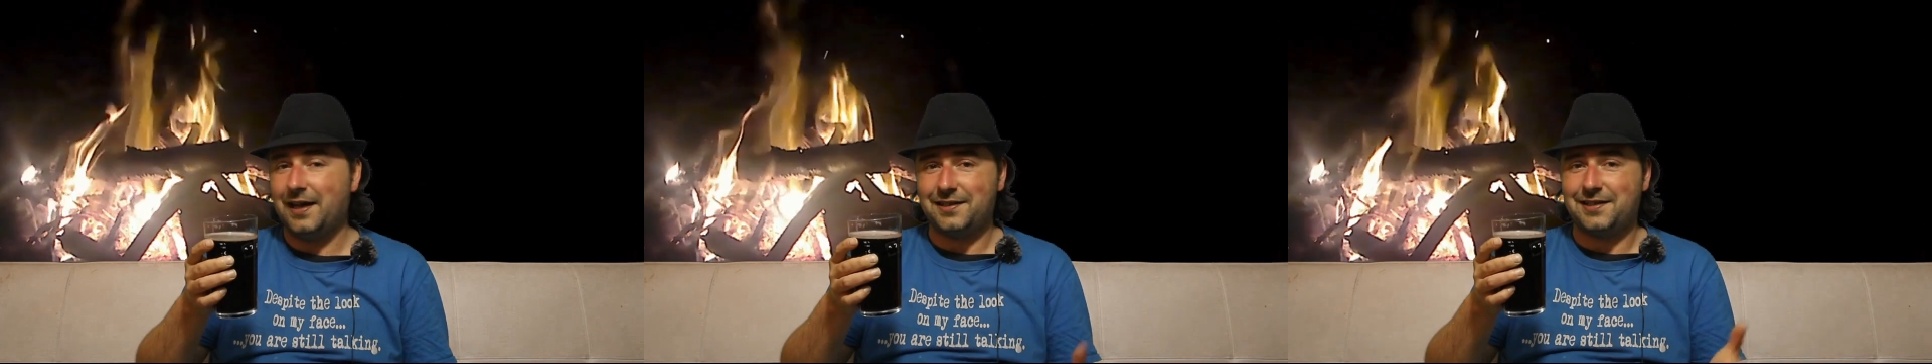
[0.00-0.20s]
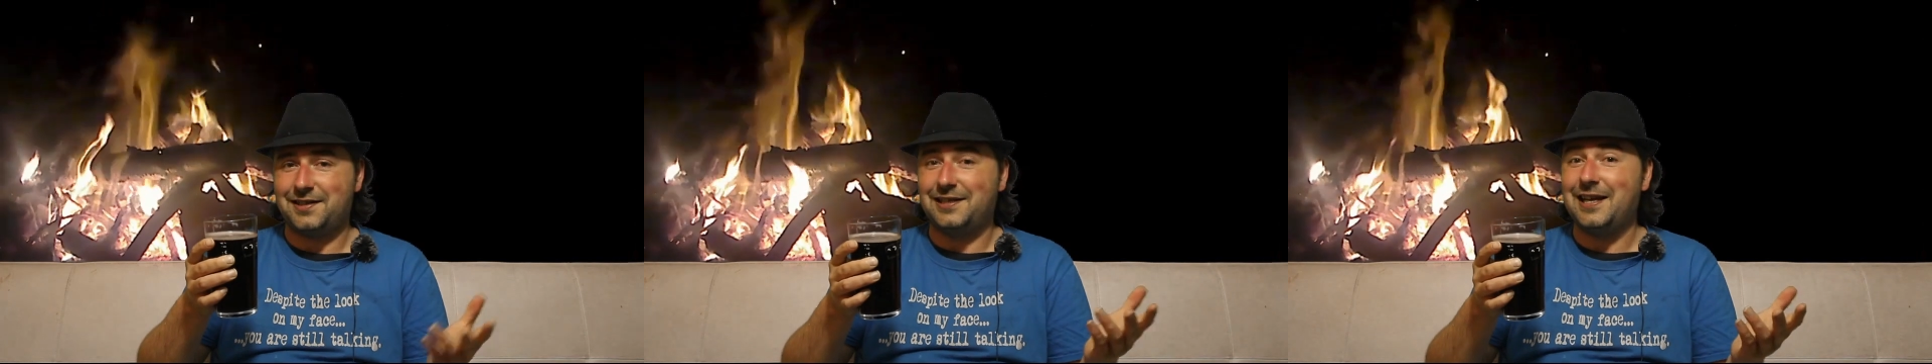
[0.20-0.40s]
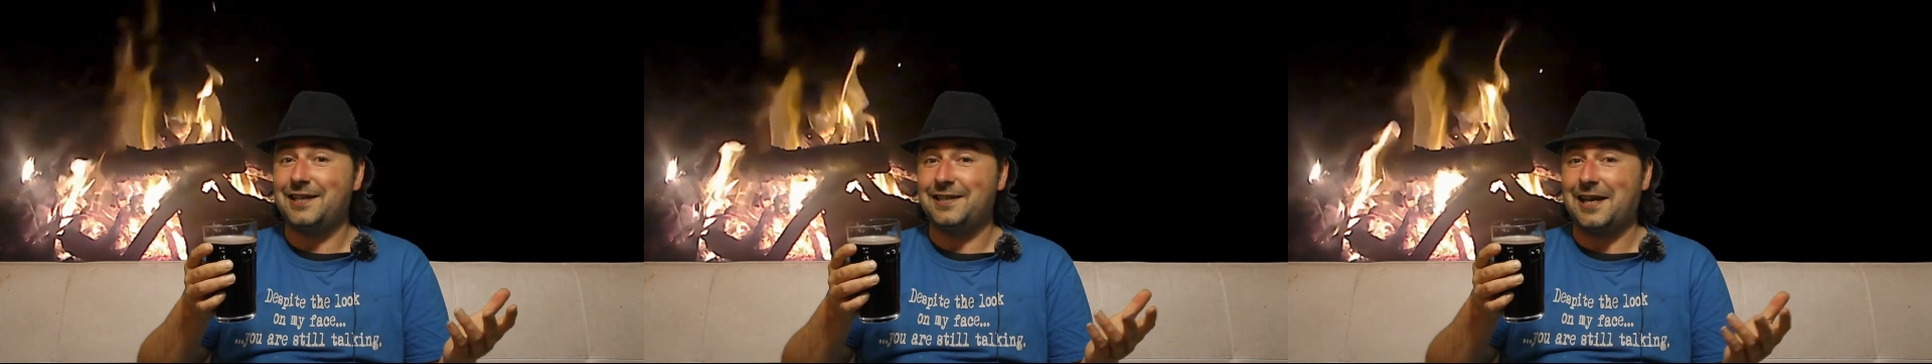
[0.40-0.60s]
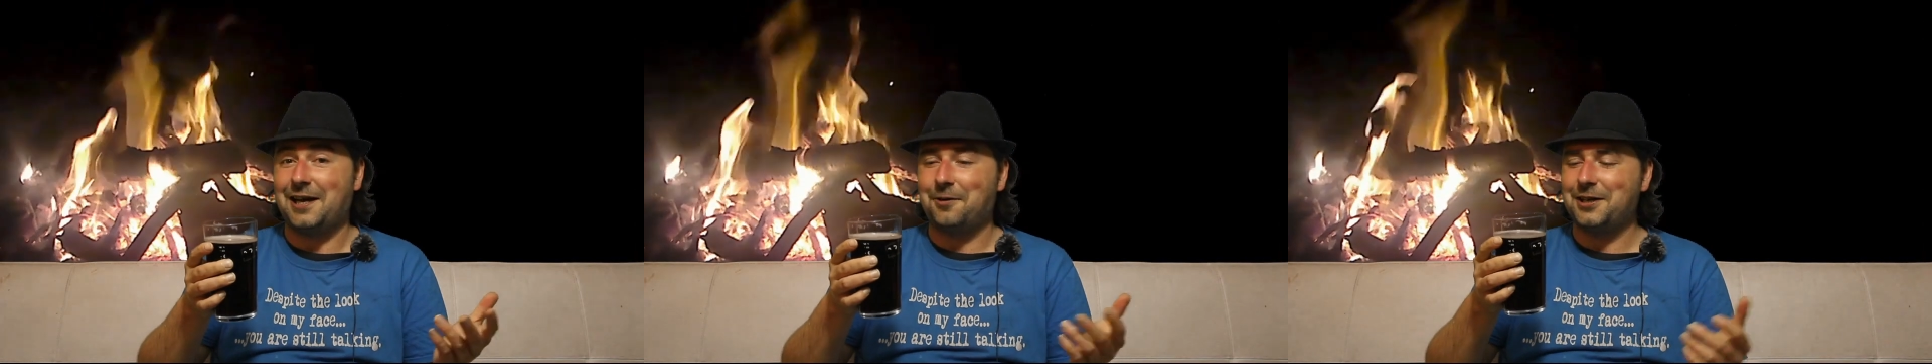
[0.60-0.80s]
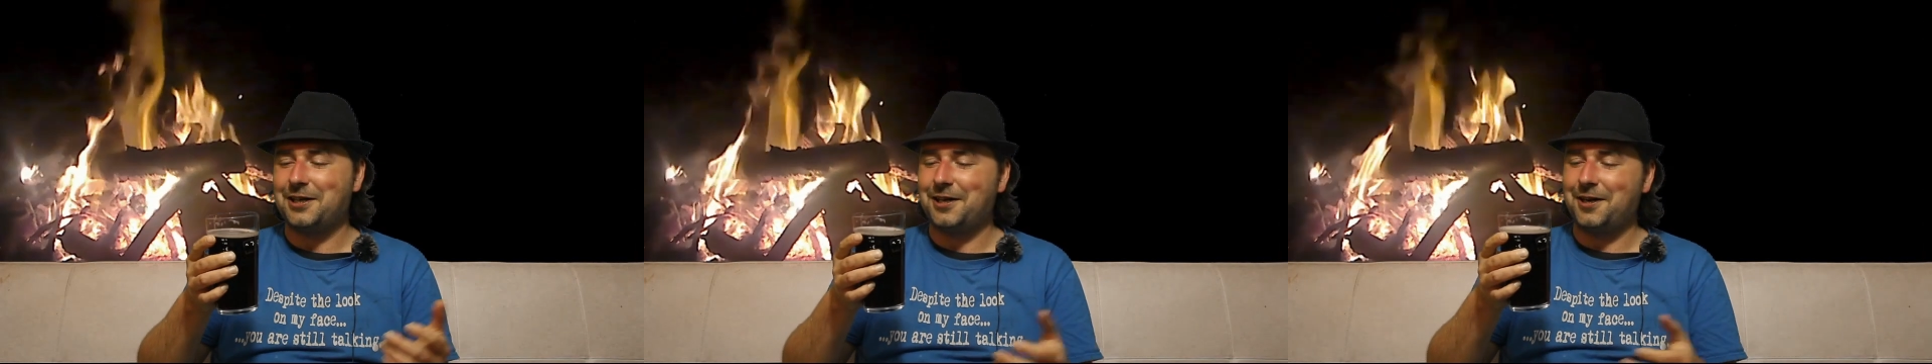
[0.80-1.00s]
That's, that's
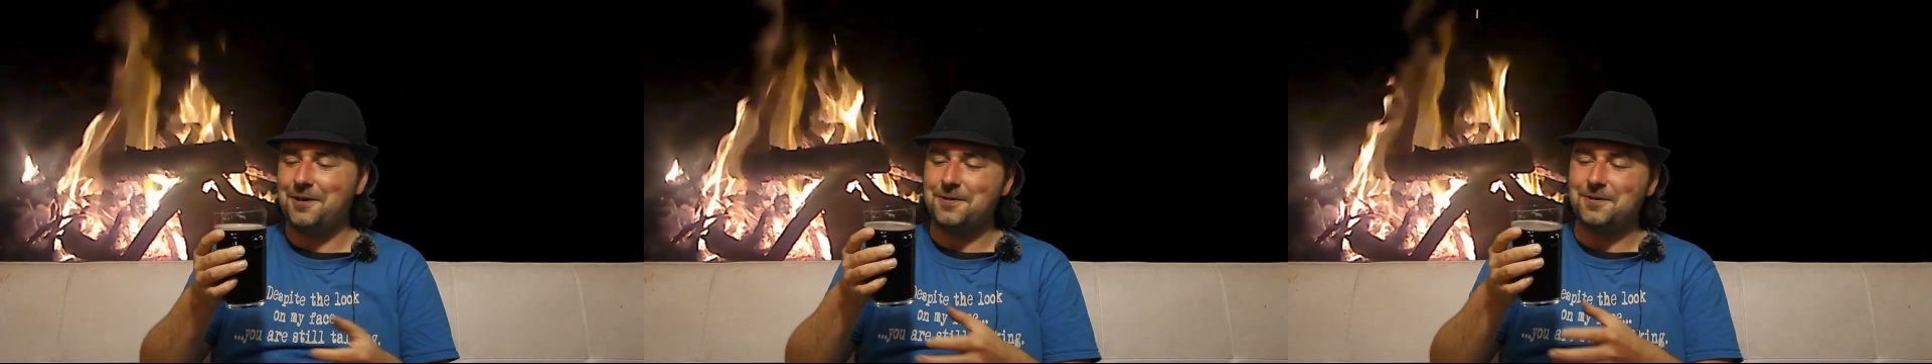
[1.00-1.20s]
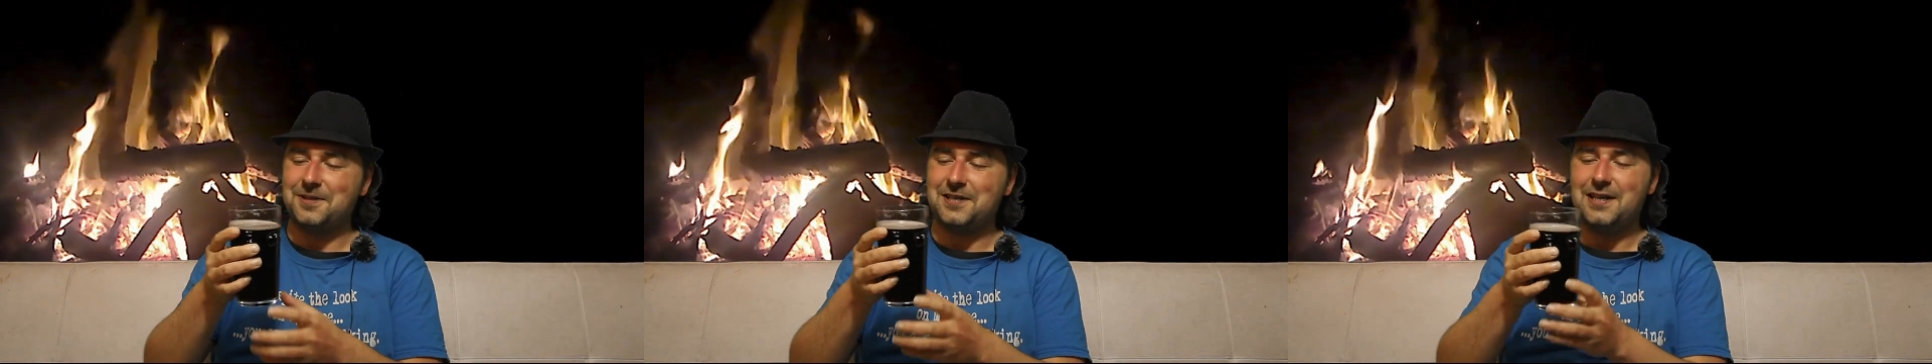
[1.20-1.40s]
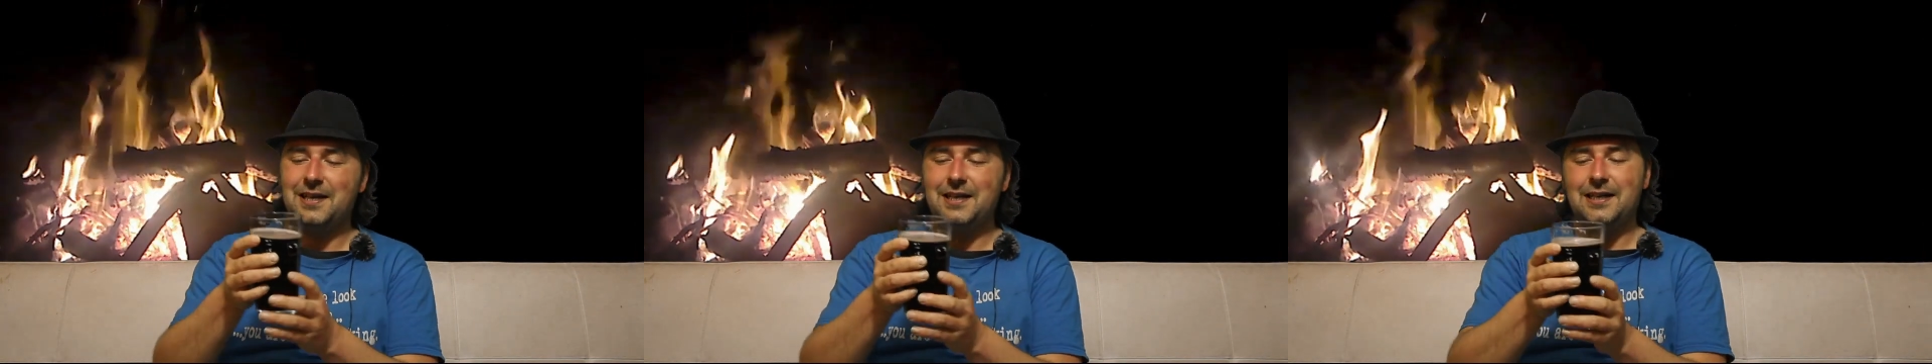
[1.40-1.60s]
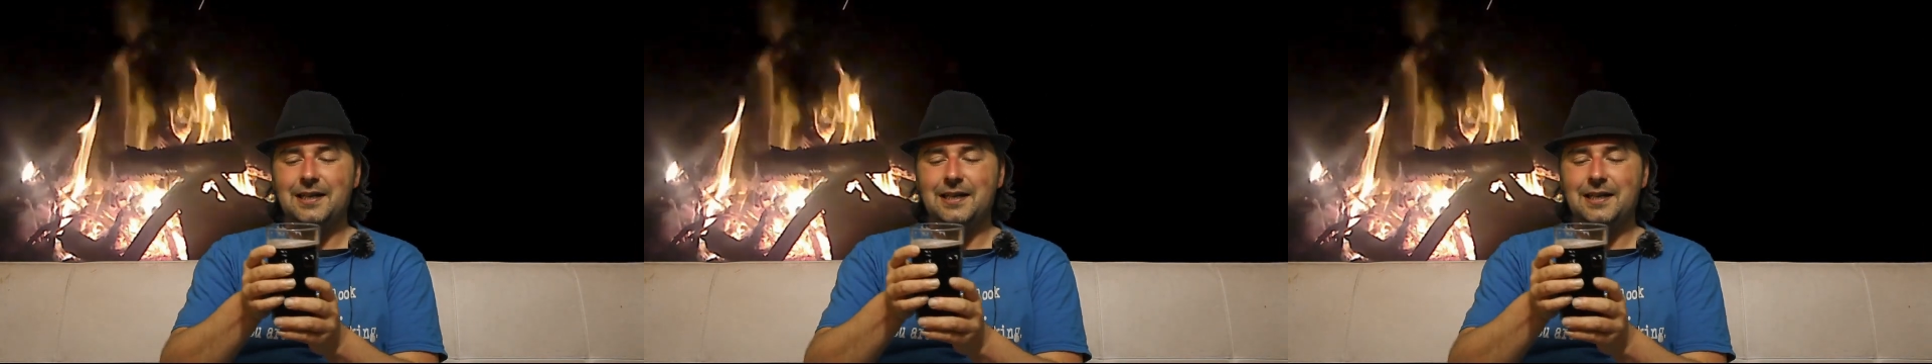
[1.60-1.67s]
how it goes.